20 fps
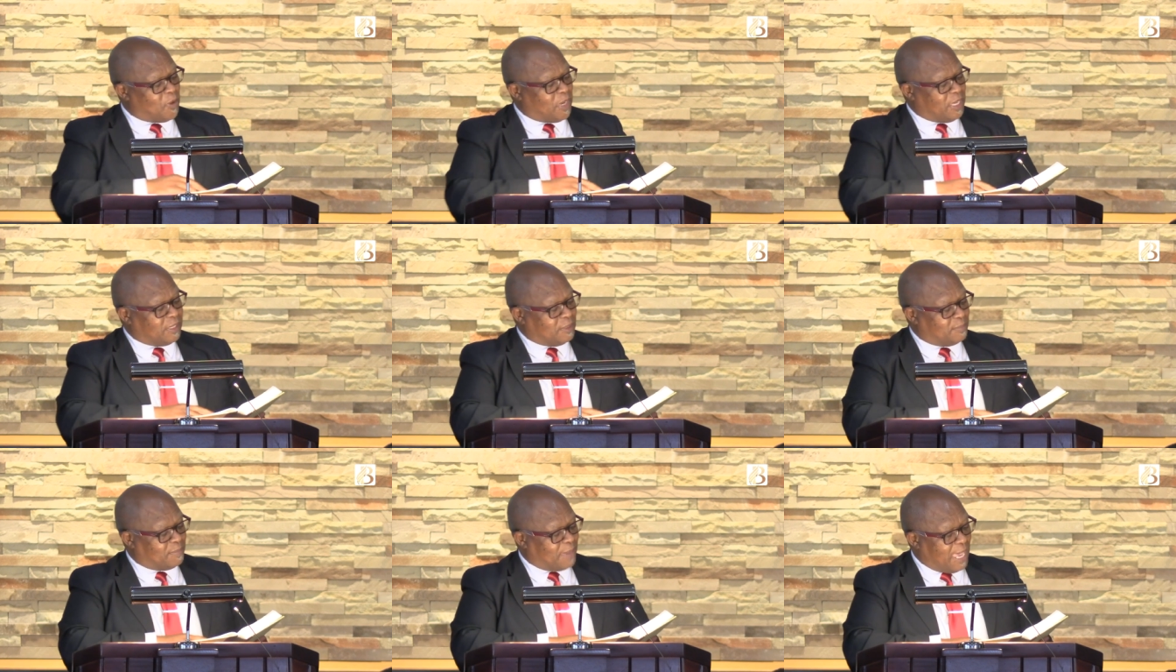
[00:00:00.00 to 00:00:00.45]

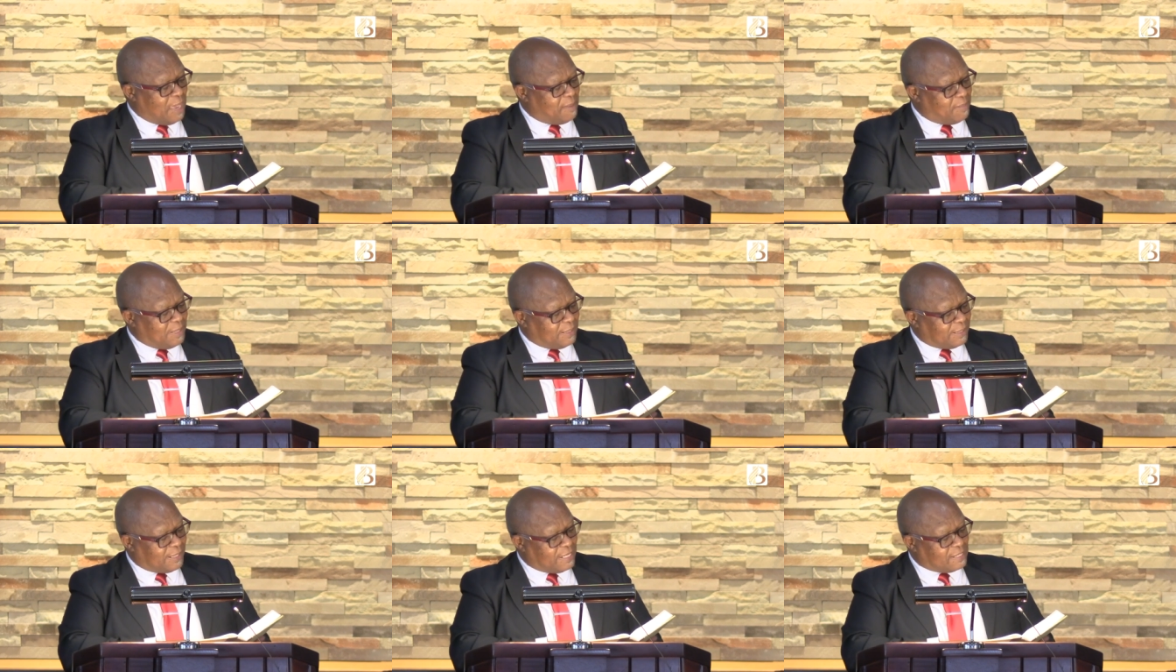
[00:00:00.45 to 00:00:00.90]
And the
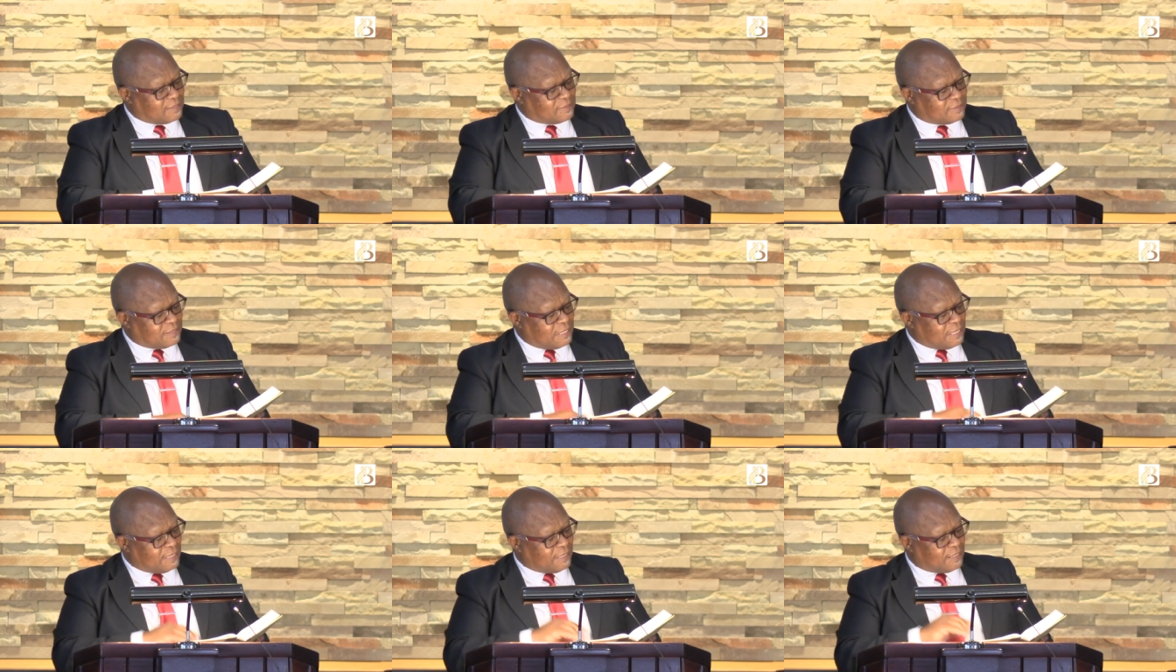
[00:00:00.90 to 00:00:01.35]
Bible reads
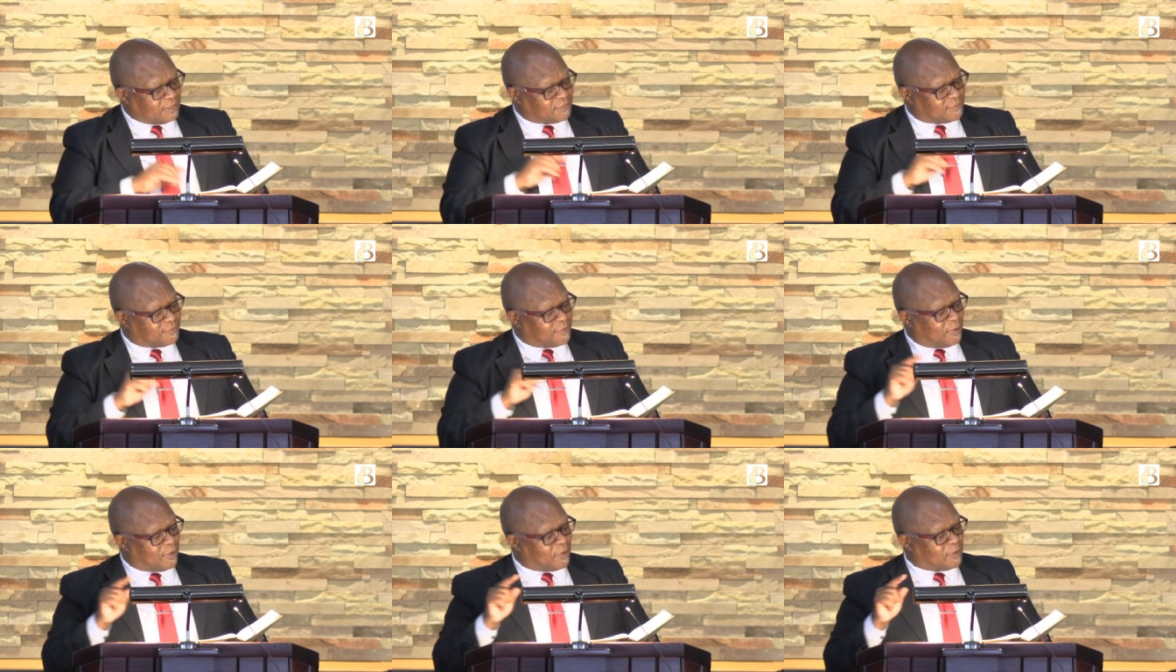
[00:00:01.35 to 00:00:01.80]
here as
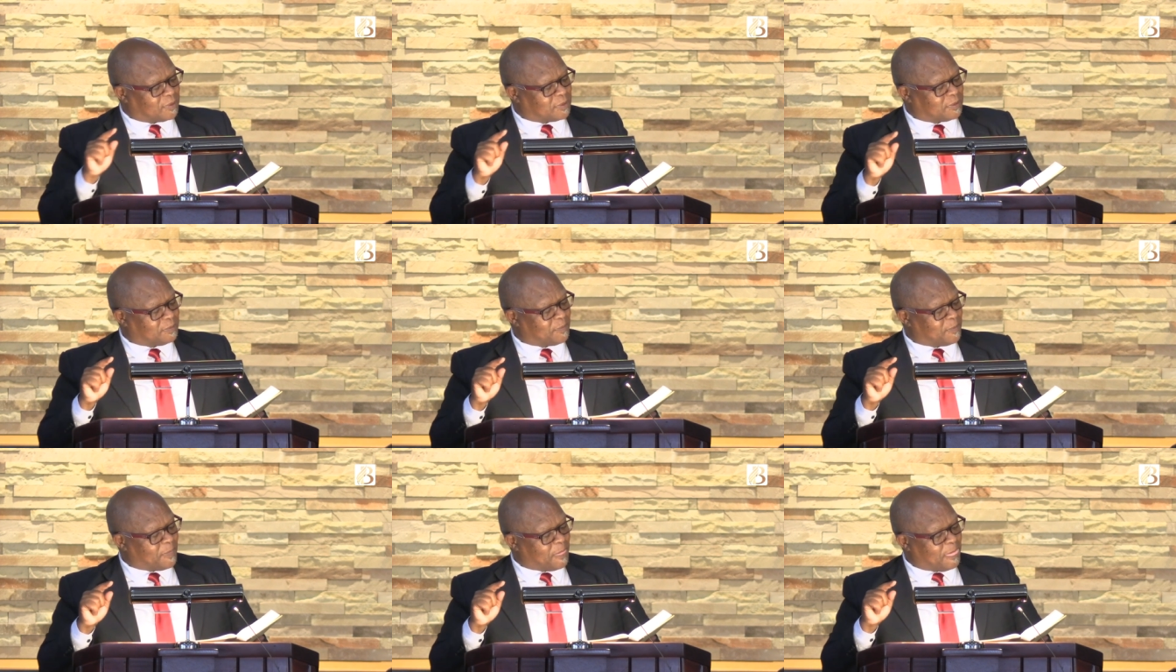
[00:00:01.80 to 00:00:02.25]
follows
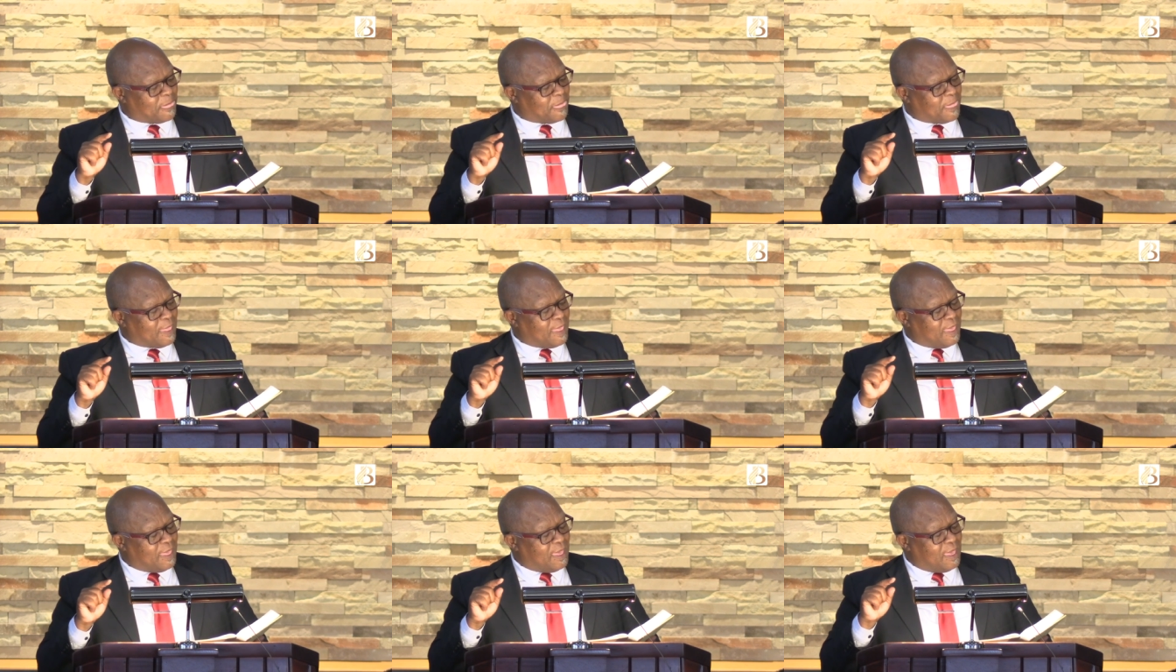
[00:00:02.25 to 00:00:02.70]

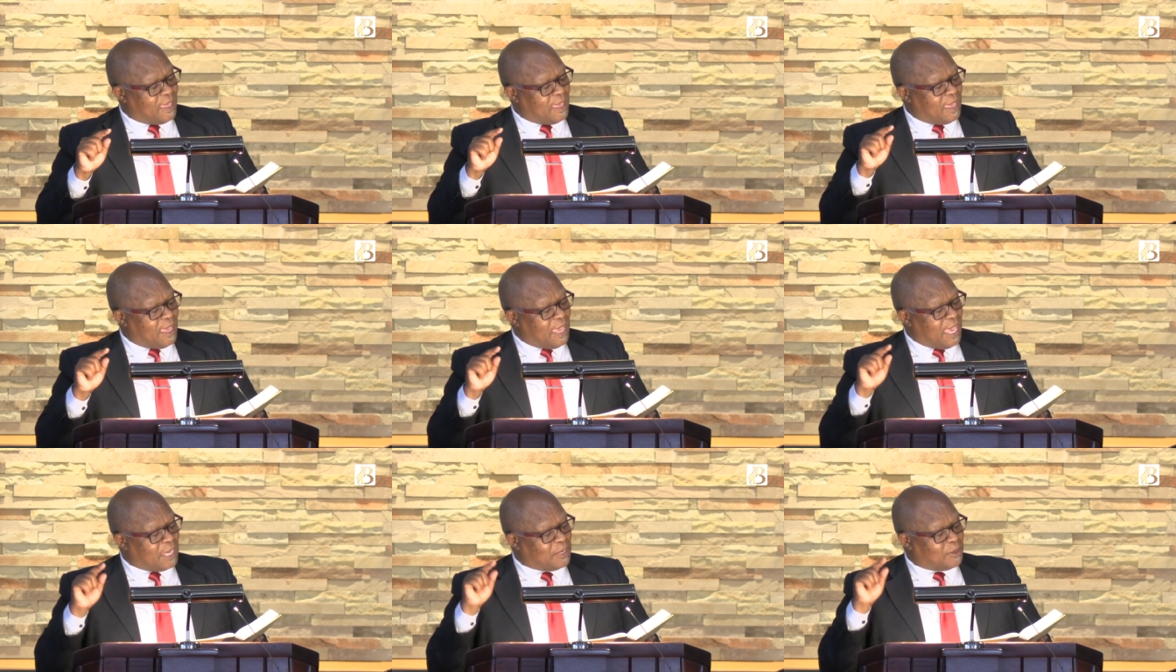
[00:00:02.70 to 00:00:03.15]

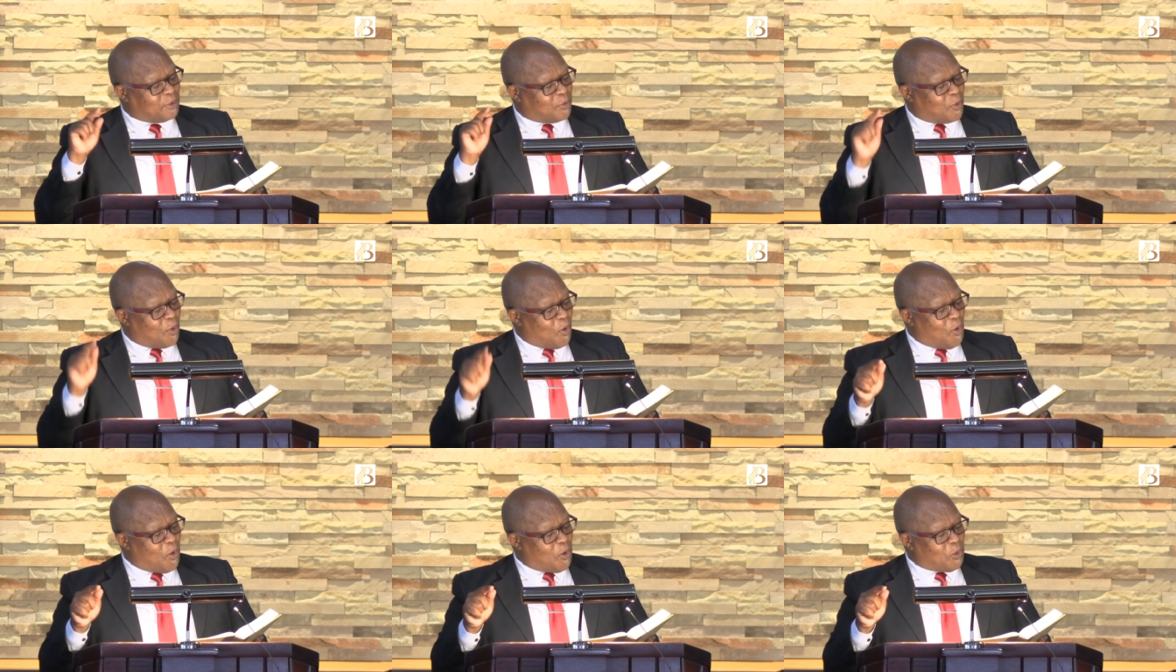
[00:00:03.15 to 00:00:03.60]
And
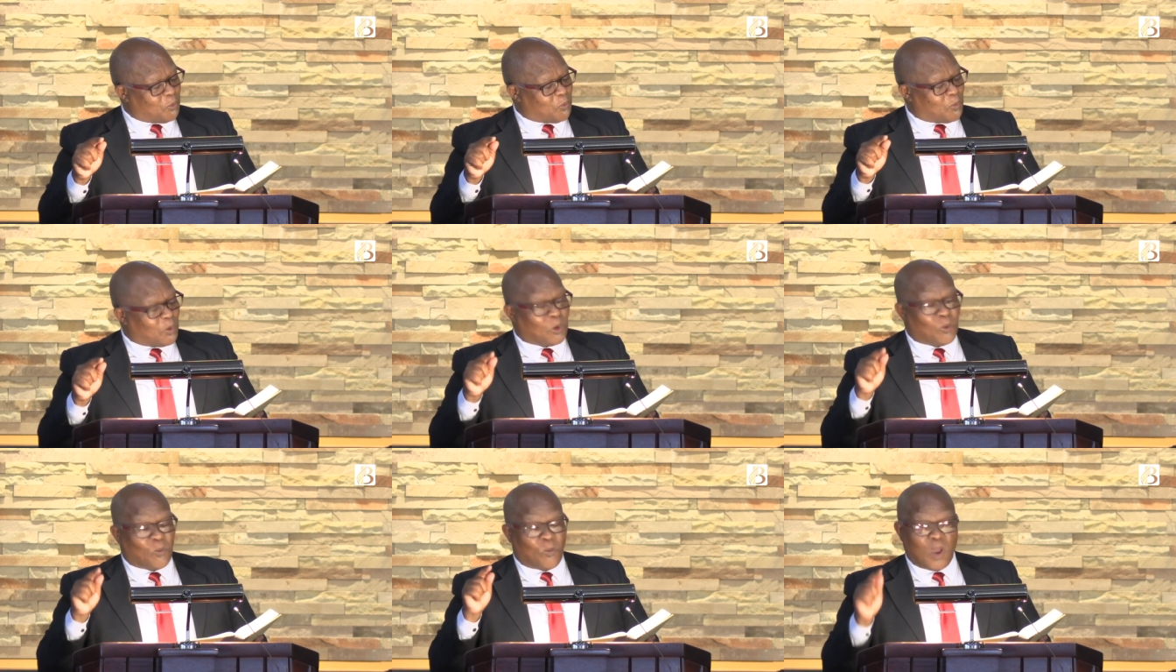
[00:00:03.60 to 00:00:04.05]
God
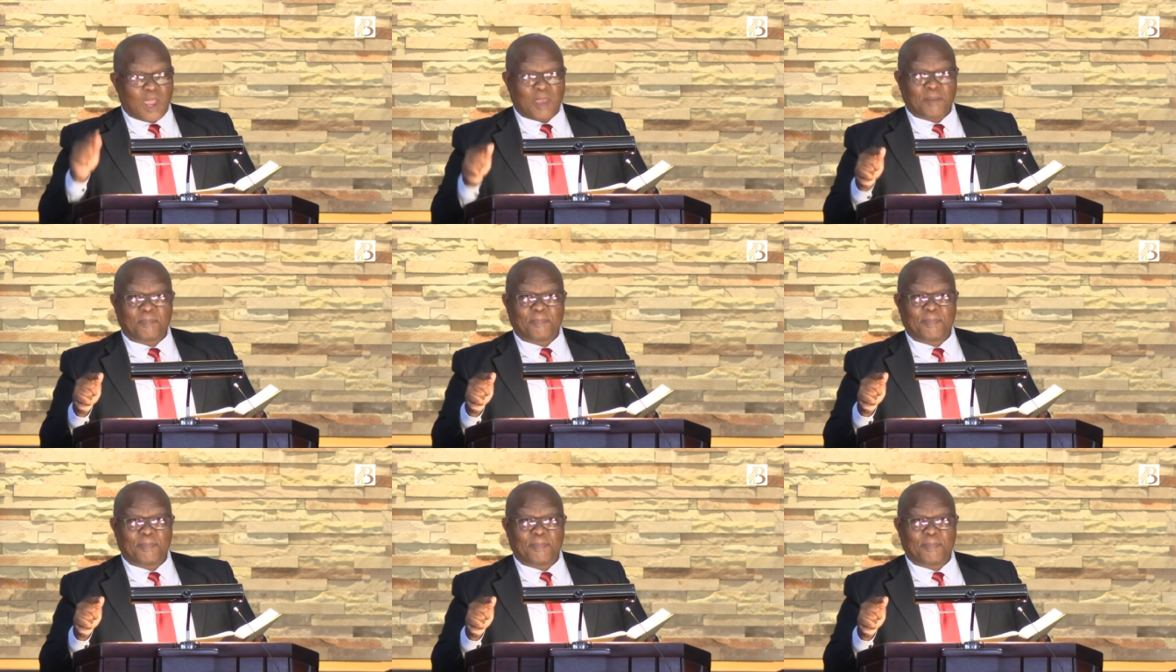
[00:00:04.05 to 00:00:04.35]
will wipe